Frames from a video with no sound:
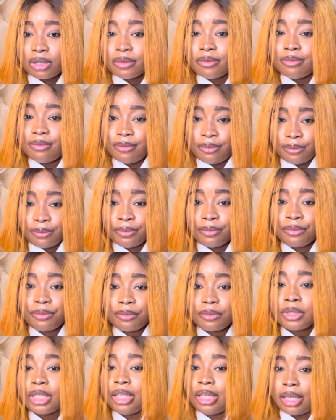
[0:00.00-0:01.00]
Mm -hmm.
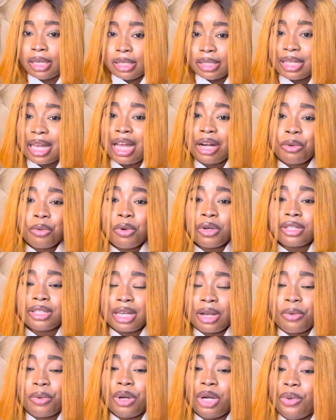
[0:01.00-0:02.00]
Yes, handworks
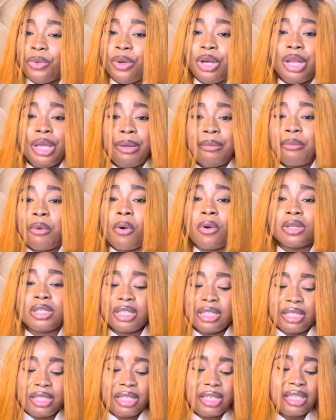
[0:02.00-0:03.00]
are really, really
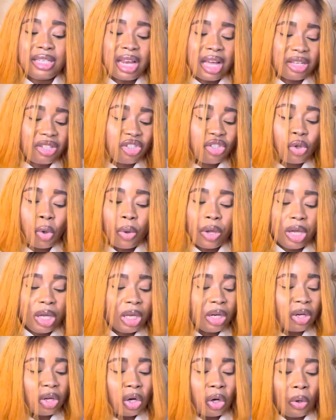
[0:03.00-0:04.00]
important. Either
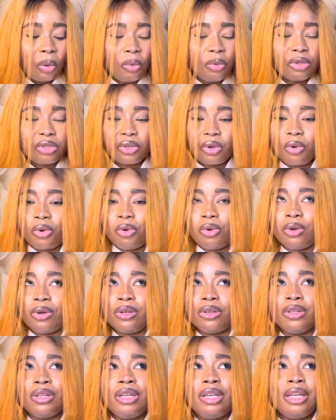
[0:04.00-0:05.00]
sewing clothes
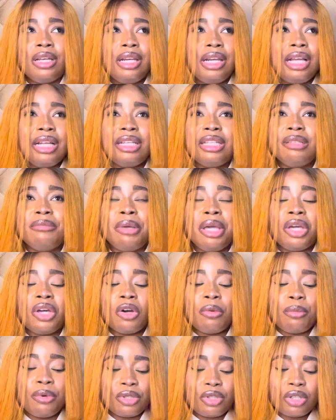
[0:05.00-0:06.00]
or learning
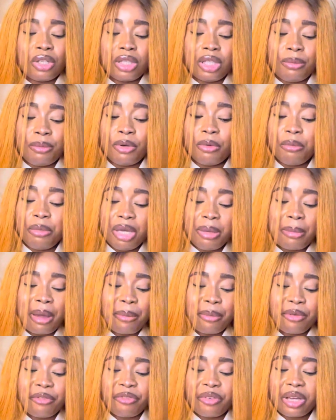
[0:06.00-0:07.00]
makeup or something. But me, my
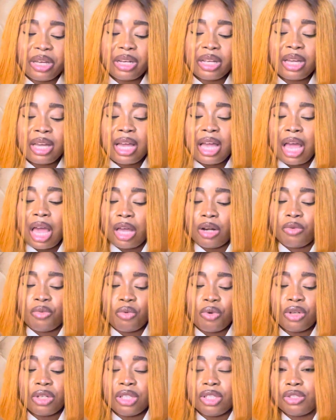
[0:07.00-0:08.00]
preferred
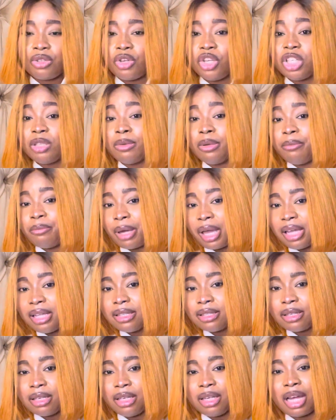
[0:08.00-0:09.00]
handwork is going to be
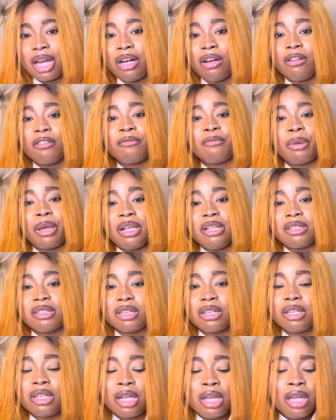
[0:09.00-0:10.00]
painting. I love
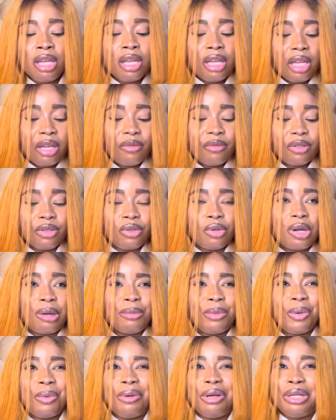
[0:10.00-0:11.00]
painting, even though I'm
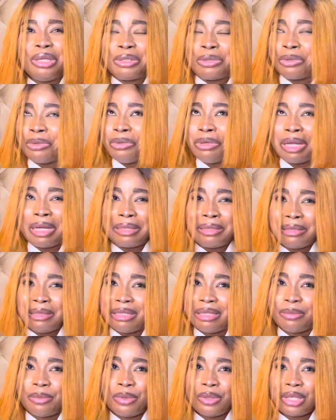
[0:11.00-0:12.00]
not really so good at
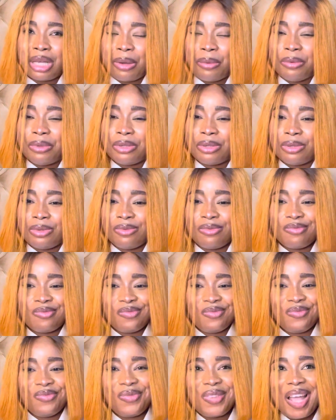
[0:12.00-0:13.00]
it, but I want to. Mm
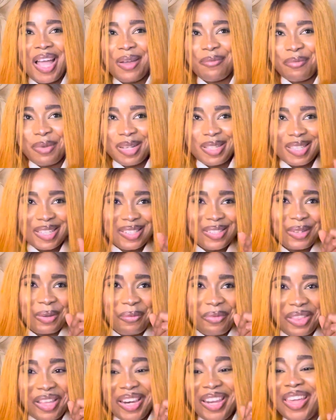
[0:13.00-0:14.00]
-hmm, I painted
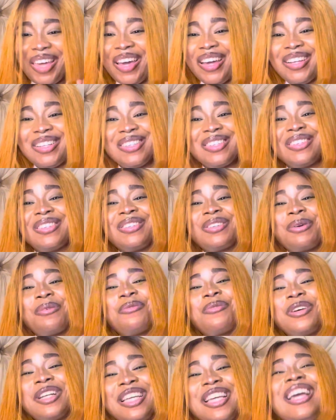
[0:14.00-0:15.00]
something here. It is so
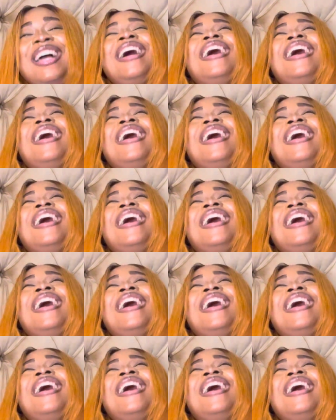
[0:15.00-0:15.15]
funny.